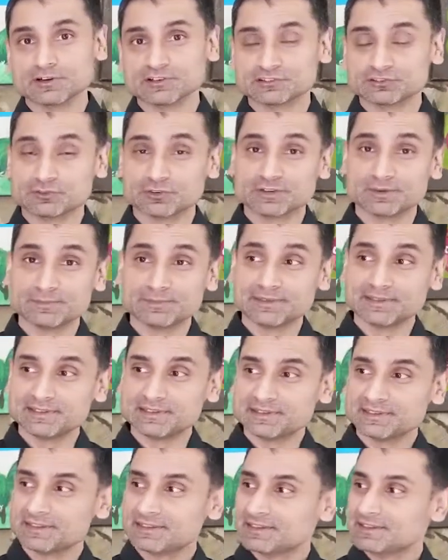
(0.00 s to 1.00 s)
it's going to
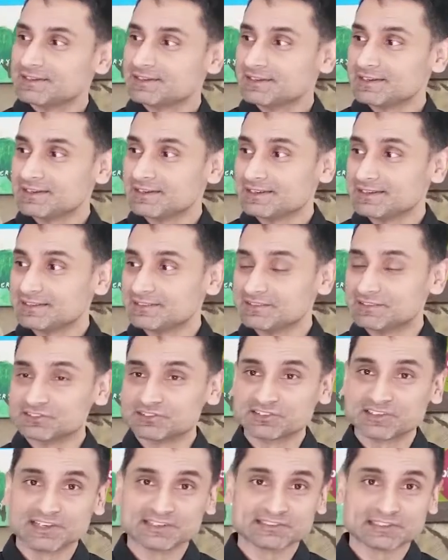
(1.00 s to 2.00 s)
be. In
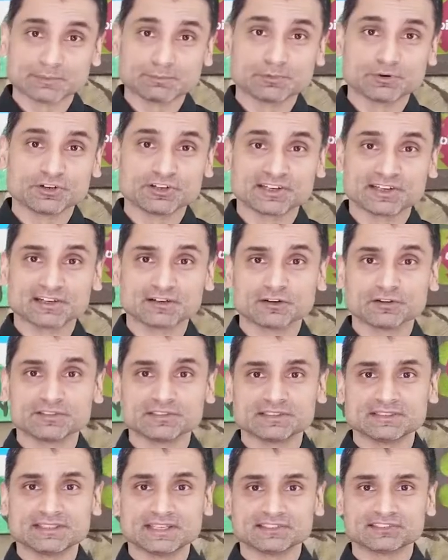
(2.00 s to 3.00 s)
this case, I'm putting it on
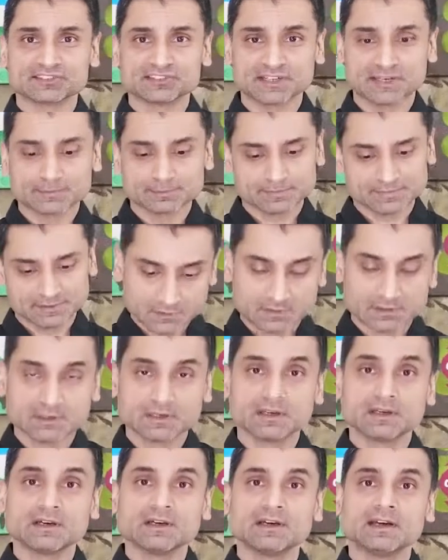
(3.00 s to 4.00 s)
the desktop.
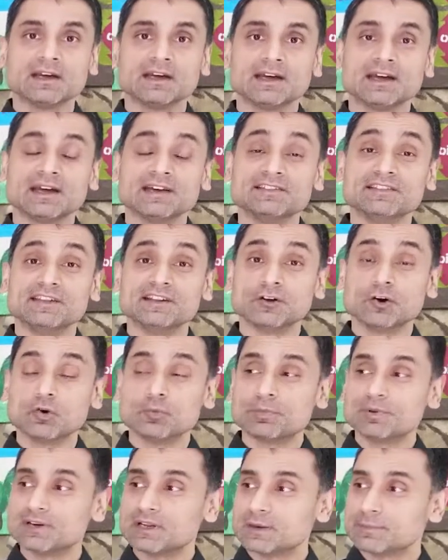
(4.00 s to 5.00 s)
And then
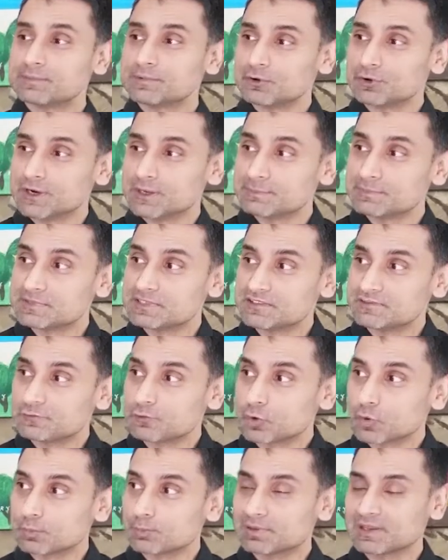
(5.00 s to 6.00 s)
open up your
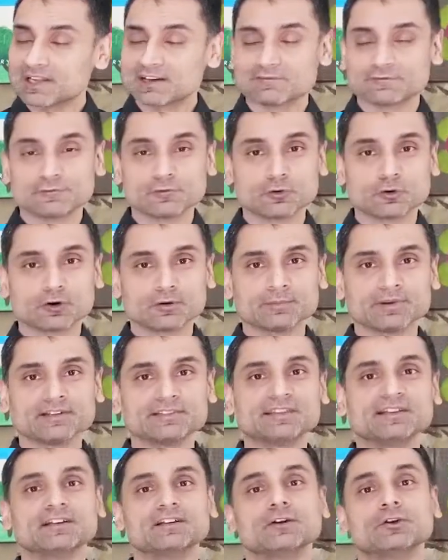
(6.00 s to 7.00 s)
MT4 platform
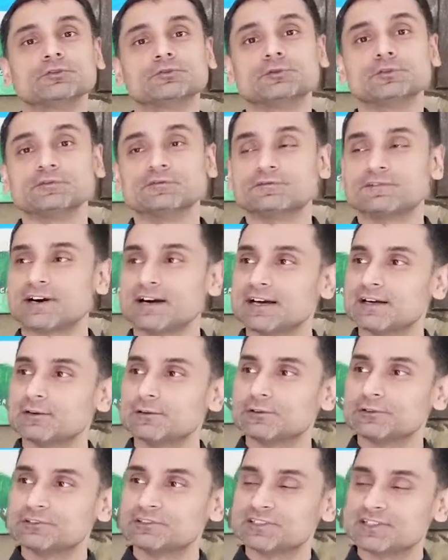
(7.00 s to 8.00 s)
and then go to
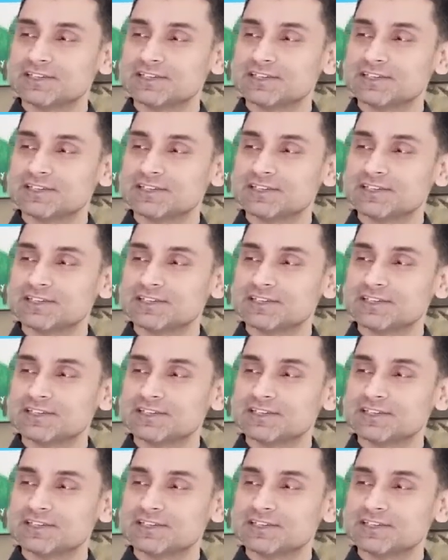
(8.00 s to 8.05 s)
Files